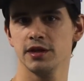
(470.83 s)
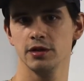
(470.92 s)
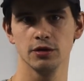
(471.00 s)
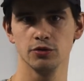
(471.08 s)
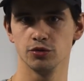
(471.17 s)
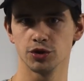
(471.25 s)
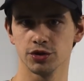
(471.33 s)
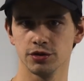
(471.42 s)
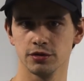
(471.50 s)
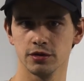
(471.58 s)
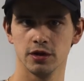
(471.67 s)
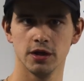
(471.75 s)

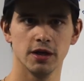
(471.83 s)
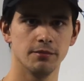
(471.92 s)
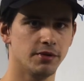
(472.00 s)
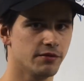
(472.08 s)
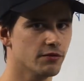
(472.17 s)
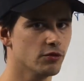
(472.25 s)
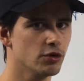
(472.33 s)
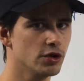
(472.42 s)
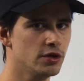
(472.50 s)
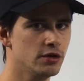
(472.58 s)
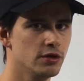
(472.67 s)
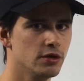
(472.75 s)
illusion.
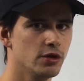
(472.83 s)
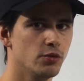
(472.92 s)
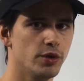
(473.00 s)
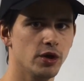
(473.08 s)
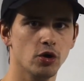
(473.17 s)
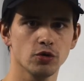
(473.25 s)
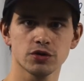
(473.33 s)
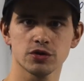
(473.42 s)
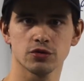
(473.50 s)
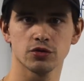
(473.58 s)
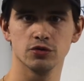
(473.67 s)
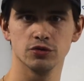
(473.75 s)
Before, we also
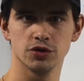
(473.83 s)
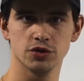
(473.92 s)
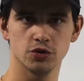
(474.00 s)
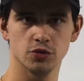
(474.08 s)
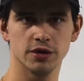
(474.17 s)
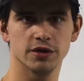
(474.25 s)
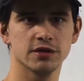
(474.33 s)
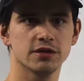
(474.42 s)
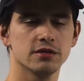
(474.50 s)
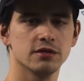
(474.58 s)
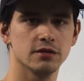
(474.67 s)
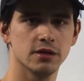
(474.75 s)
could do
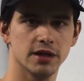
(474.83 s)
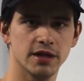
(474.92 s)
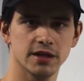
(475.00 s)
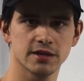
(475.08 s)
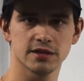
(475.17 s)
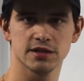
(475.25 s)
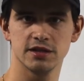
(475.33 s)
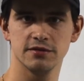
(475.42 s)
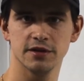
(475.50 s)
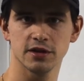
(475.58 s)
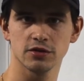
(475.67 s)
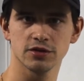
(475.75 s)
it as a
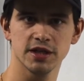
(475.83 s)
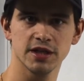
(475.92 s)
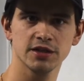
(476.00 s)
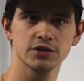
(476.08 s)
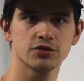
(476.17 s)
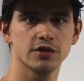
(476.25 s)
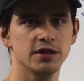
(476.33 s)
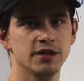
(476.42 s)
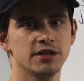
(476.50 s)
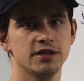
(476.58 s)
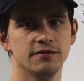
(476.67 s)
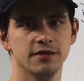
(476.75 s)
difficult entry,
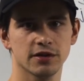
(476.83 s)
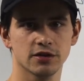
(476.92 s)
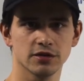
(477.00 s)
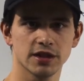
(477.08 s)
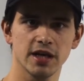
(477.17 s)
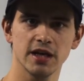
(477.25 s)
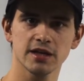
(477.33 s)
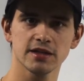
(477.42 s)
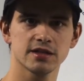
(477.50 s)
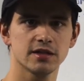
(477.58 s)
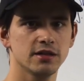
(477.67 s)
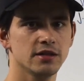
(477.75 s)
difficult
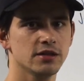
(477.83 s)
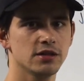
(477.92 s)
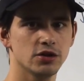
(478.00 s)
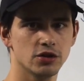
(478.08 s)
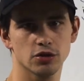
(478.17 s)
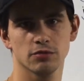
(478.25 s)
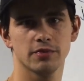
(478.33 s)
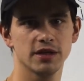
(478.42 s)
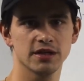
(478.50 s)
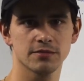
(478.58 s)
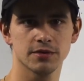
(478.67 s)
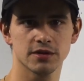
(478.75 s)
exit,
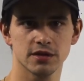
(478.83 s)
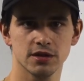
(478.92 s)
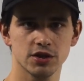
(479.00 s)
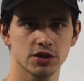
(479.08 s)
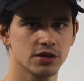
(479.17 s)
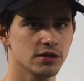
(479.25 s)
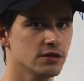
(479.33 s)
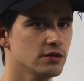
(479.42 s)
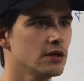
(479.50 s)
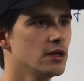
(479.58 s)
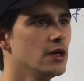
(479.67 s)
non-base position,